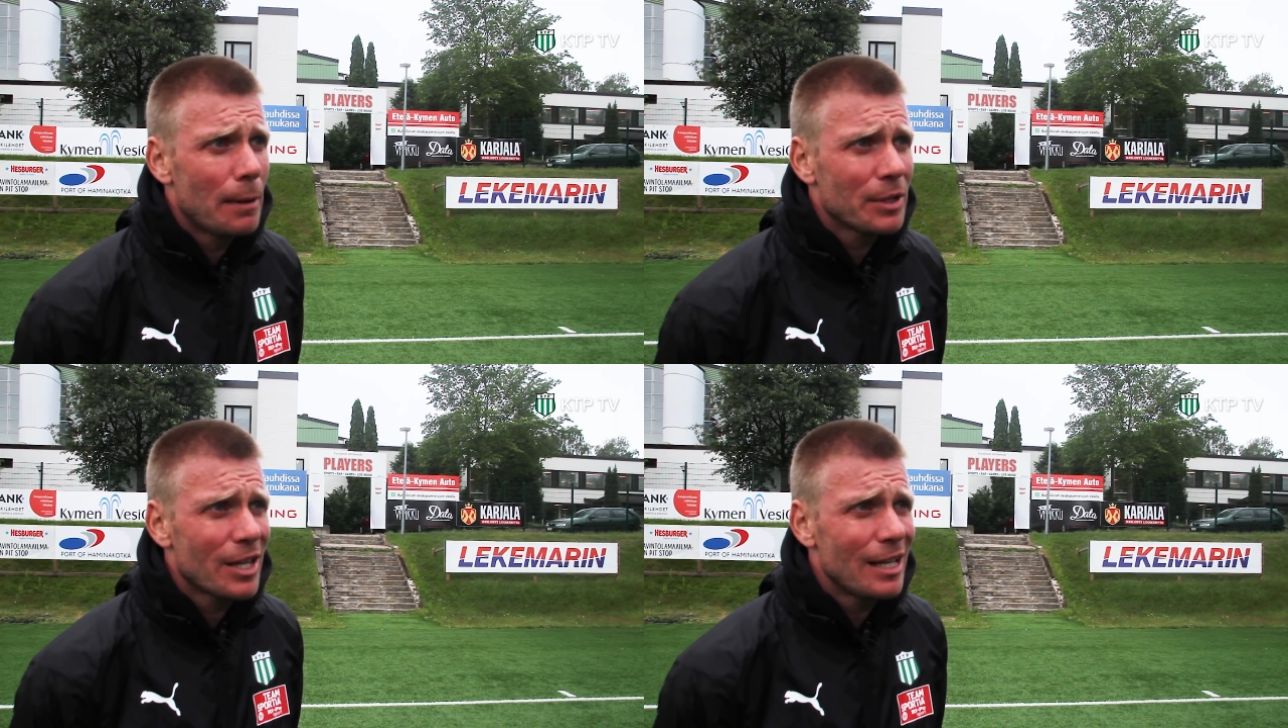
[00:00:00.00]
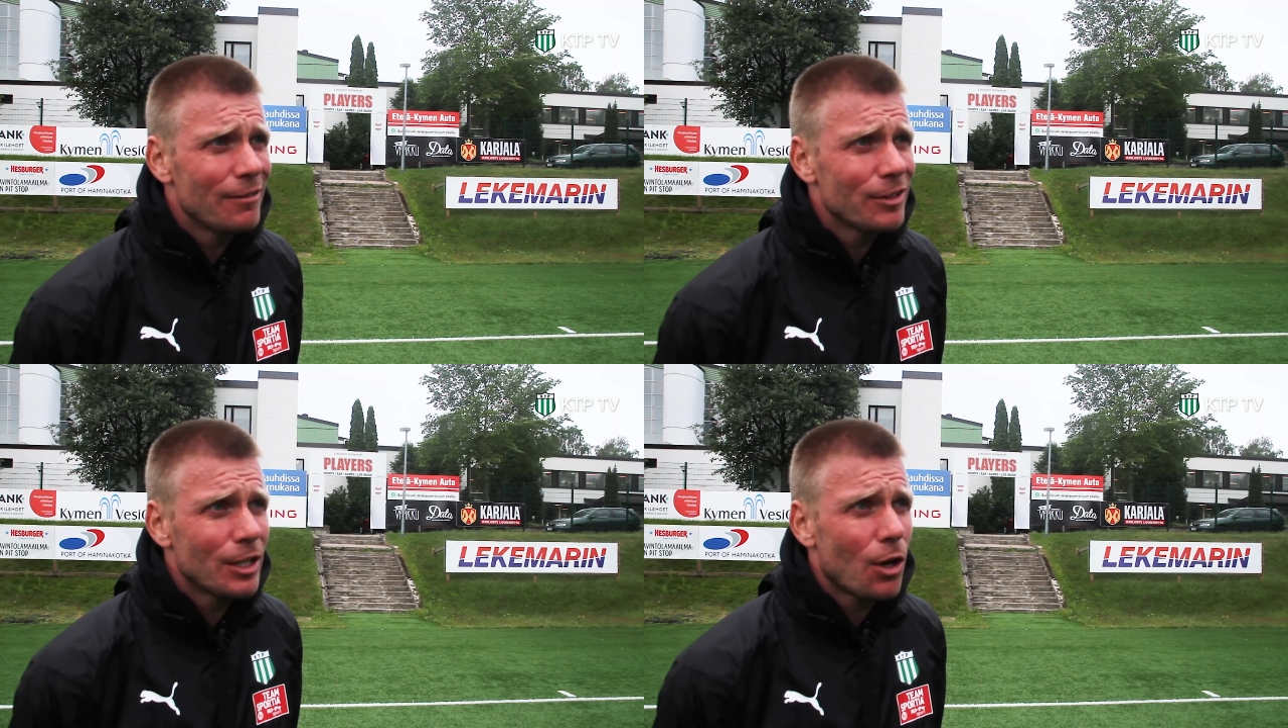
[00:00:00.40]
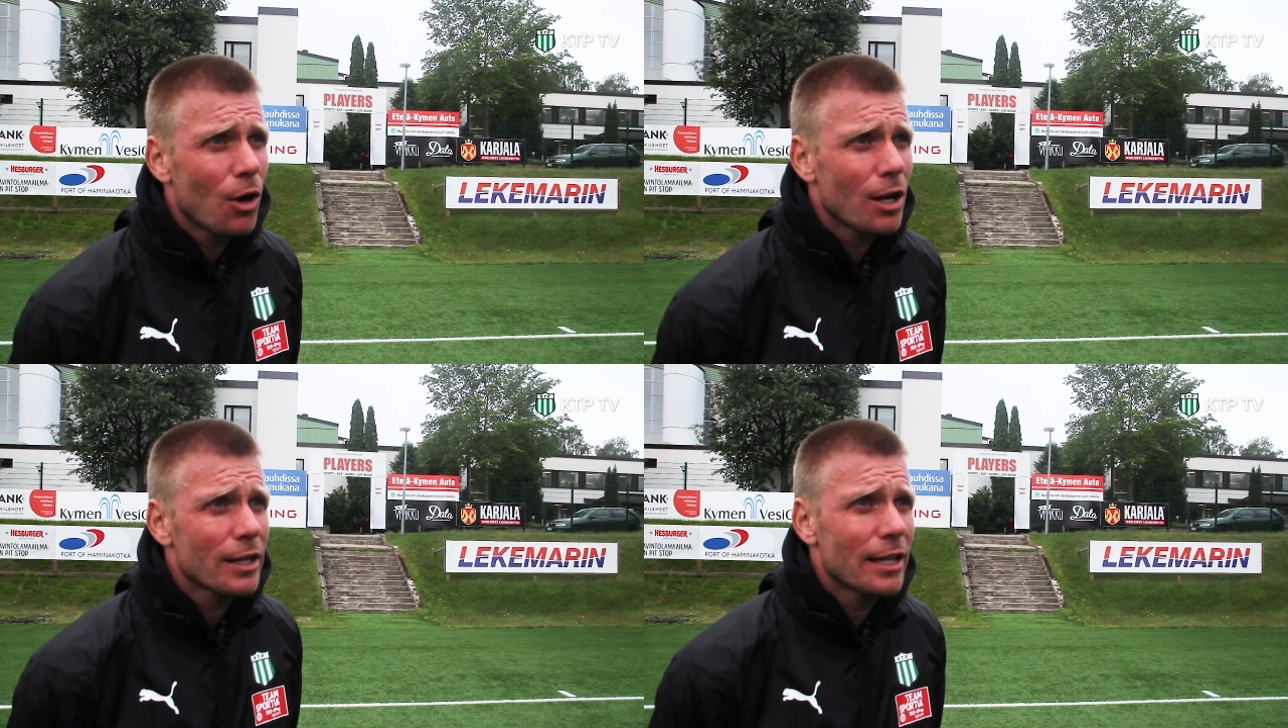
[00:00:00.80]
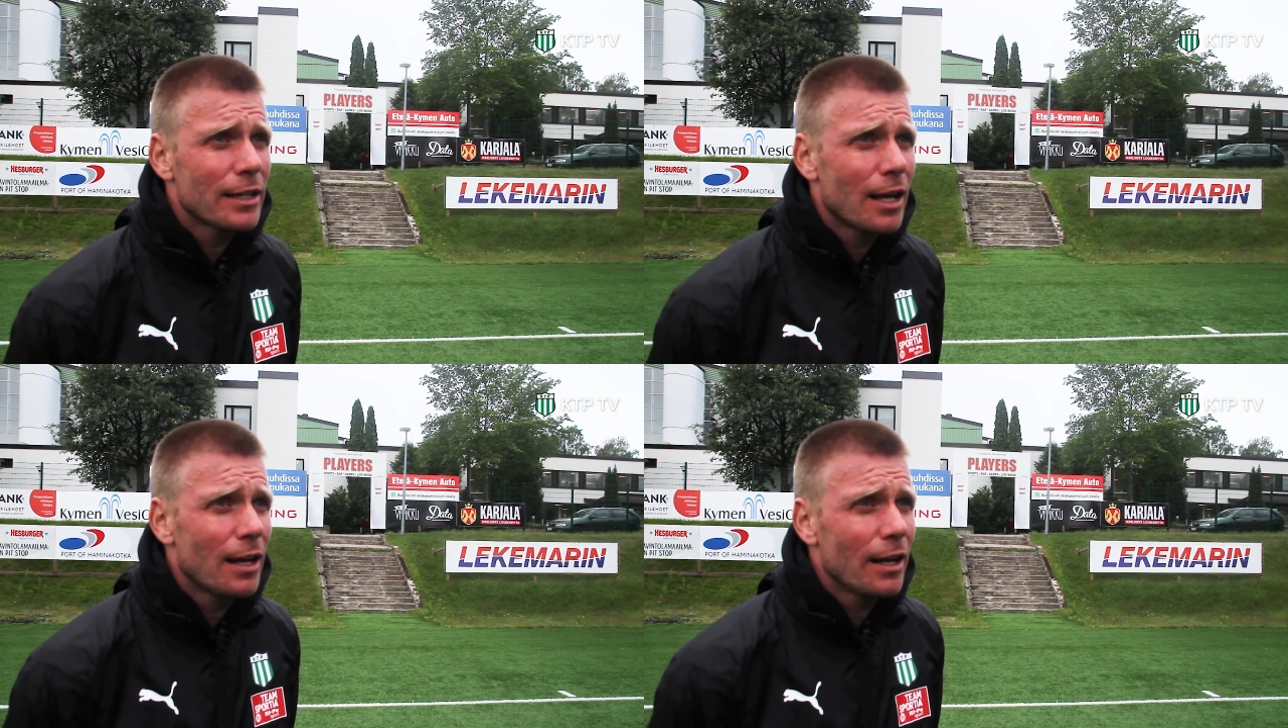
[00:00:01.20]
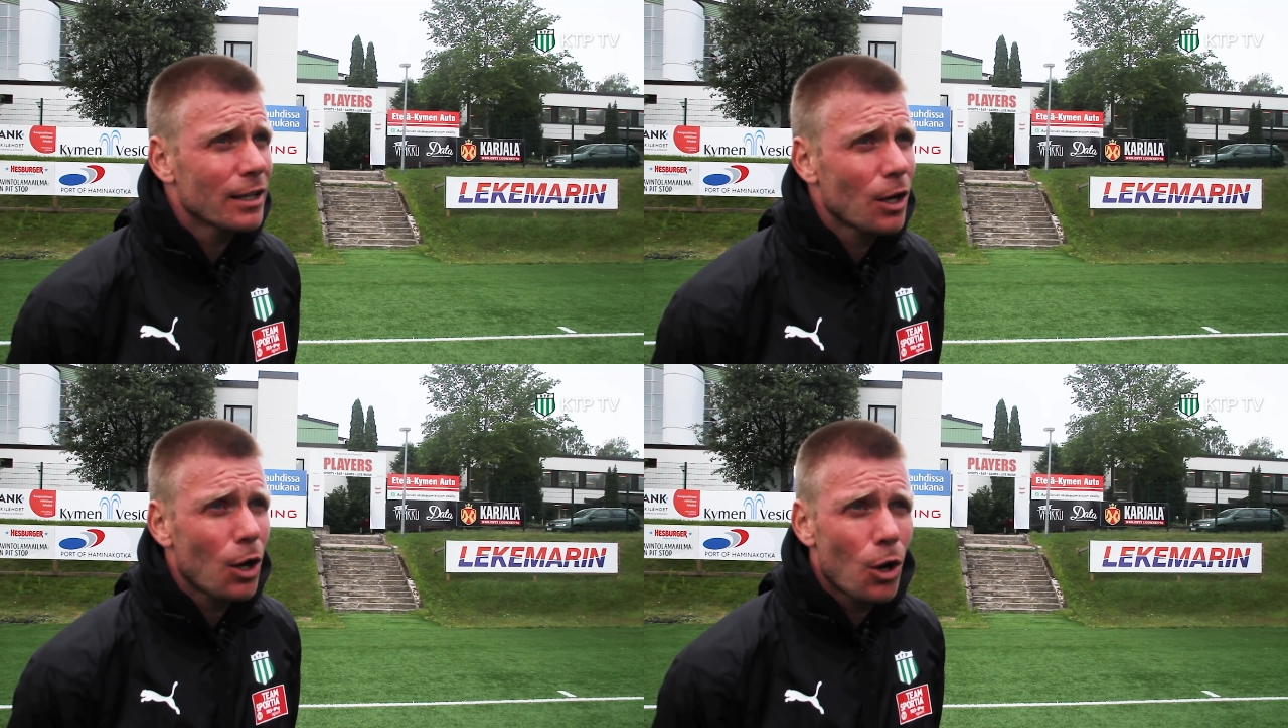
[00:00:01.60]
But I lived in Holland, and I
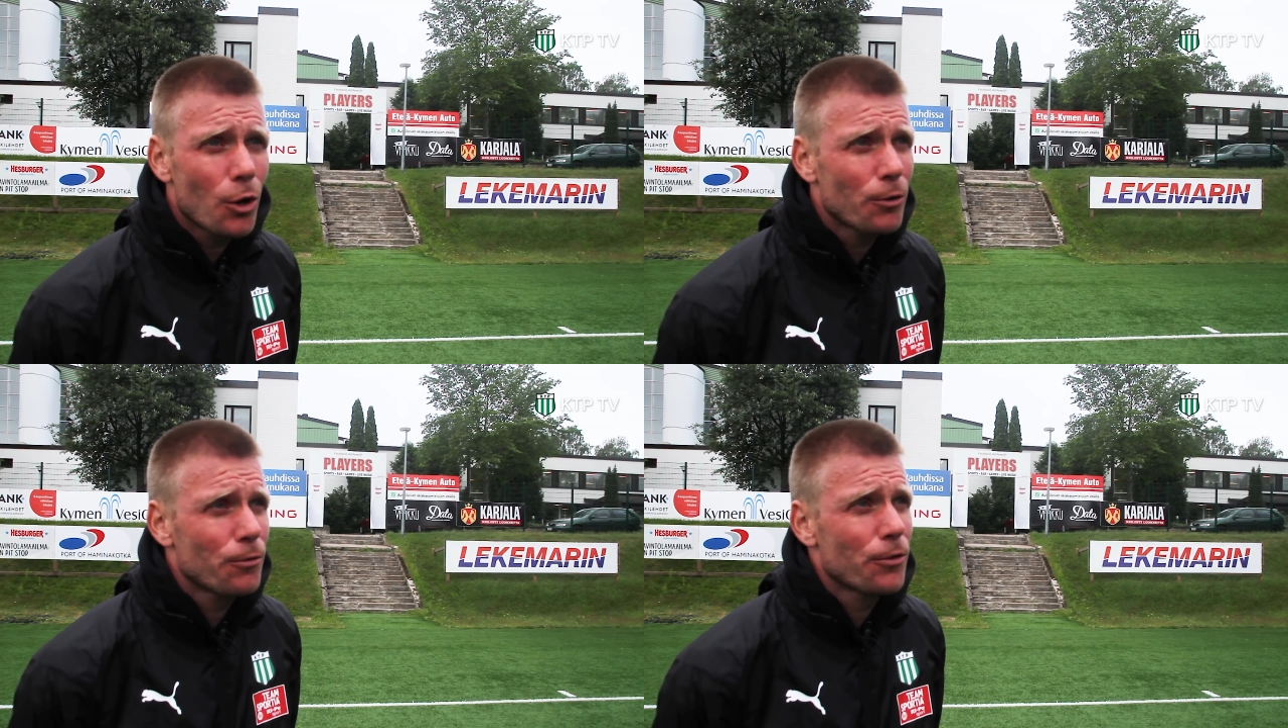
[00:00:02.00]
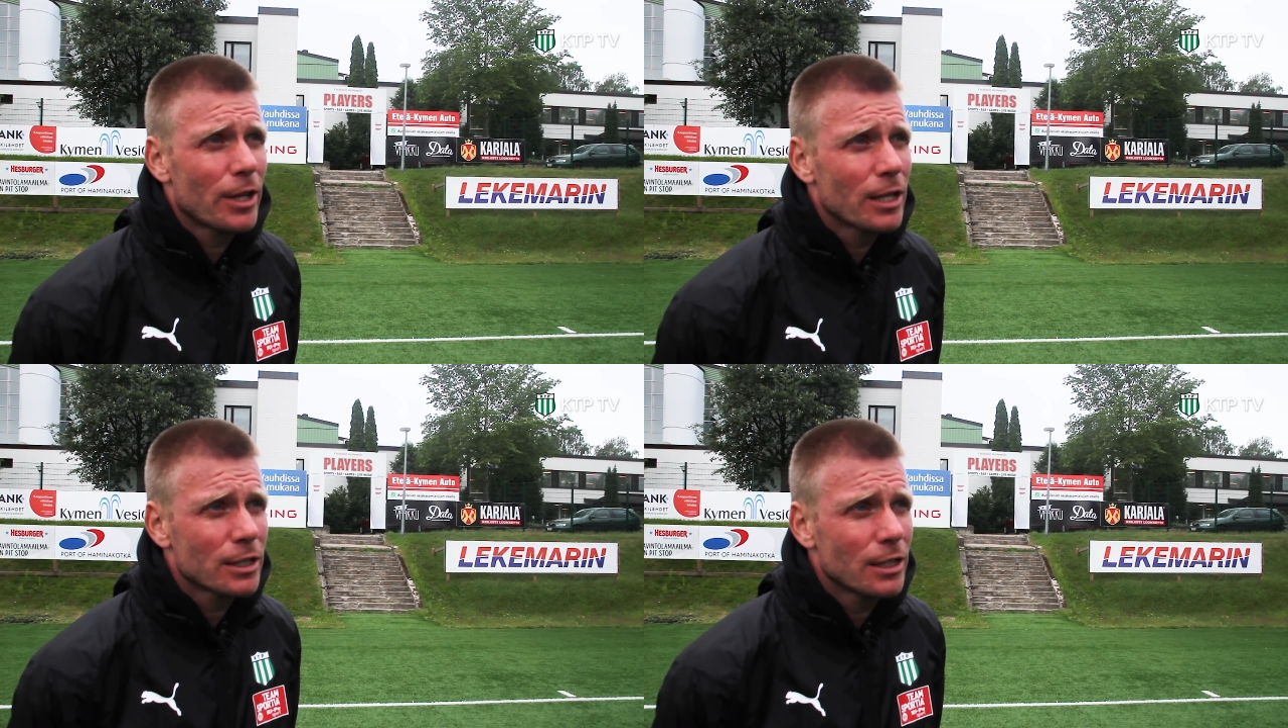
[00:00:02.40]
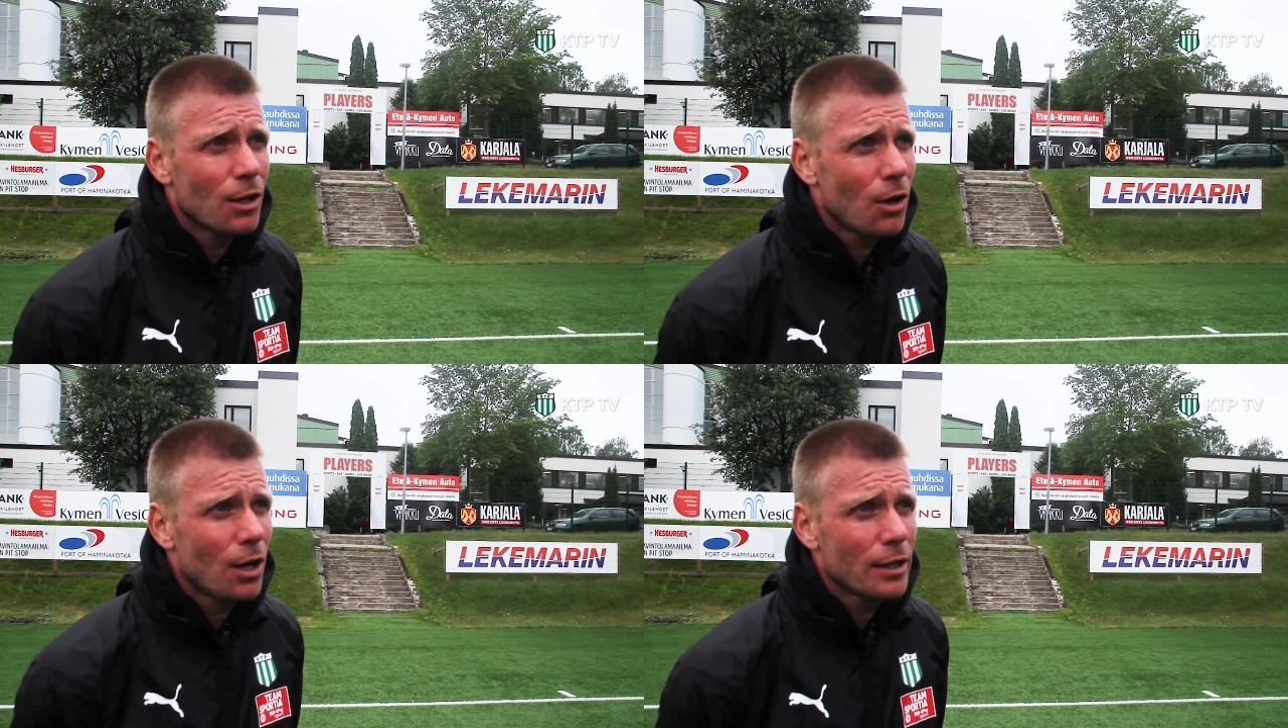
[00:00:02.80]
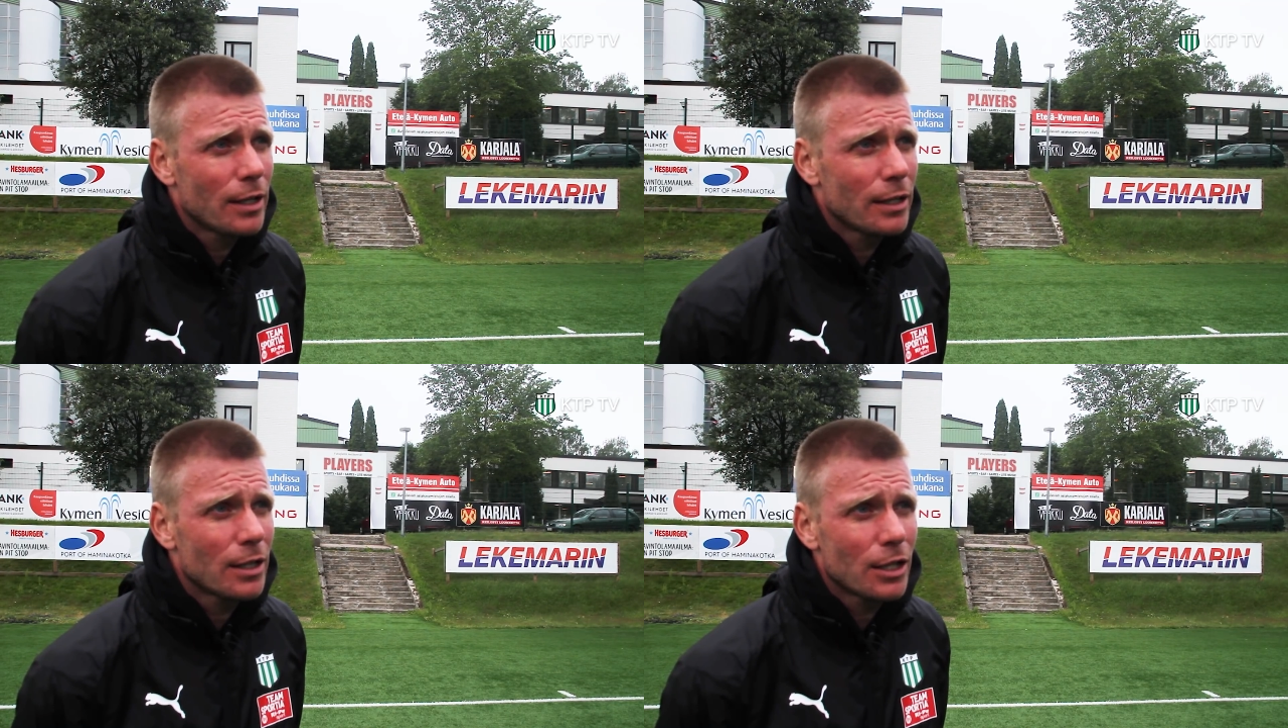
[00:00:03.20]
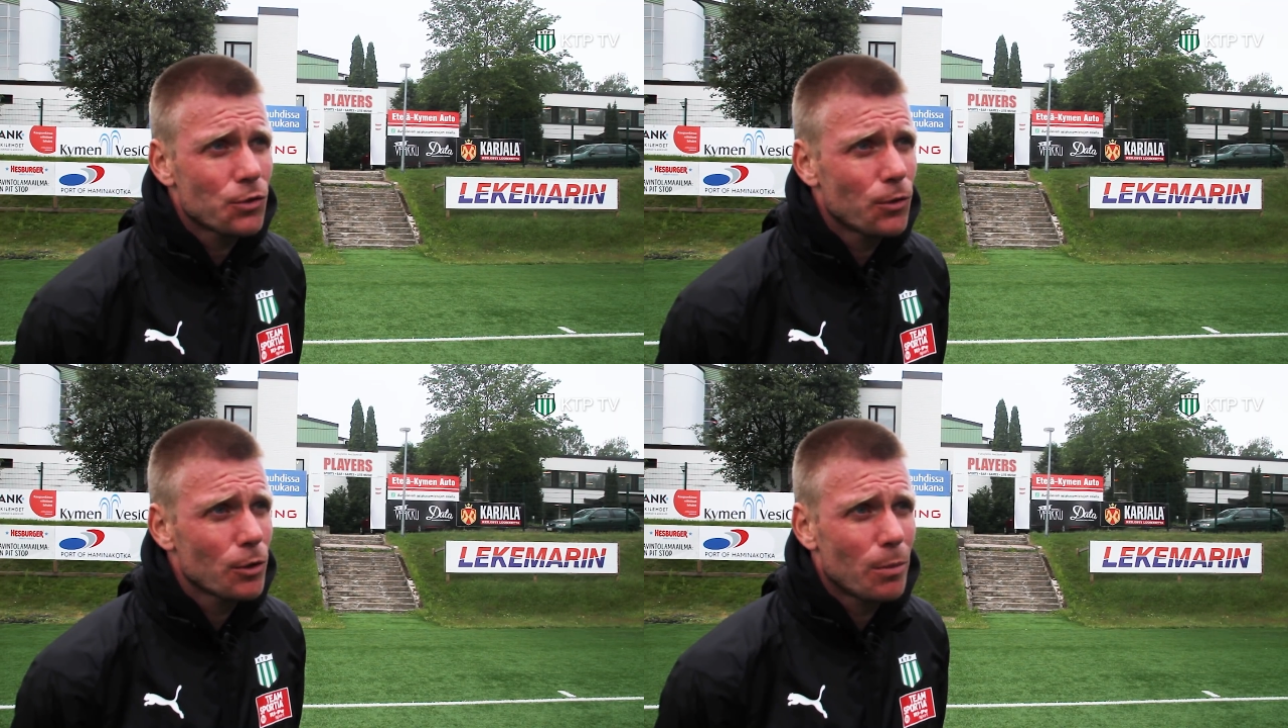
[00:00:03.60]
like a lot of things in Holland and Dutch
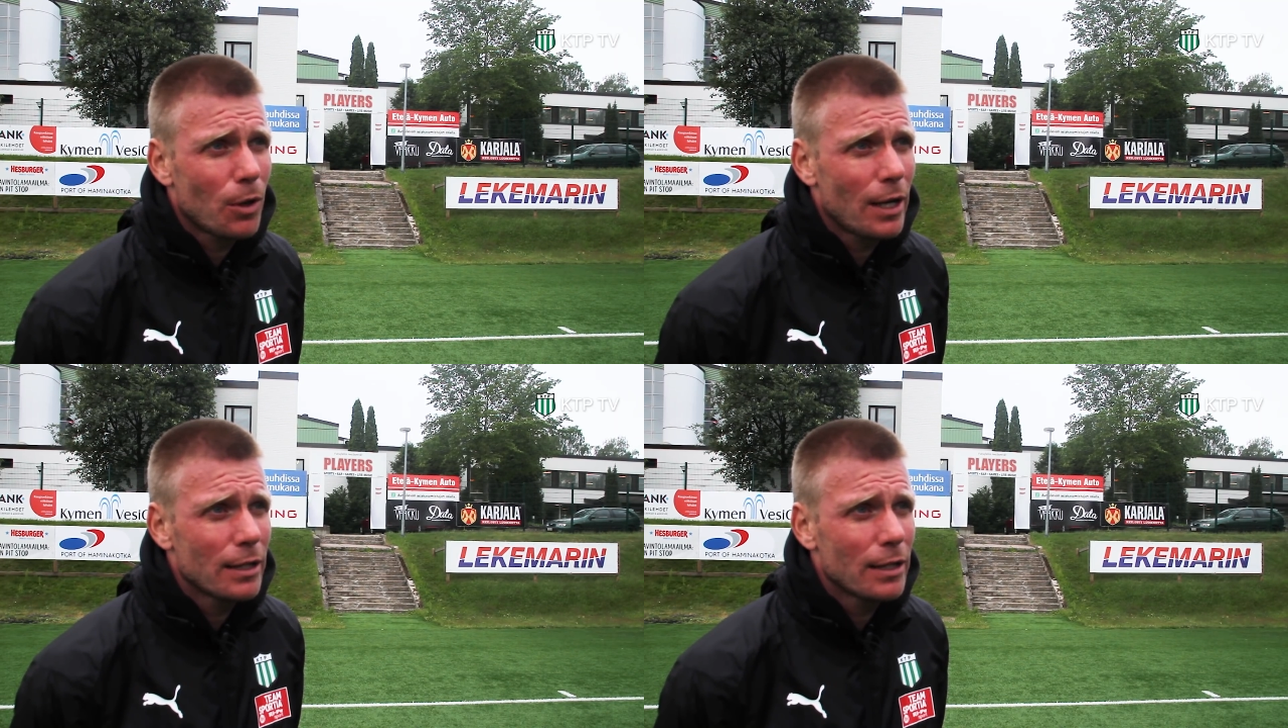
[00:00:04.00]
football.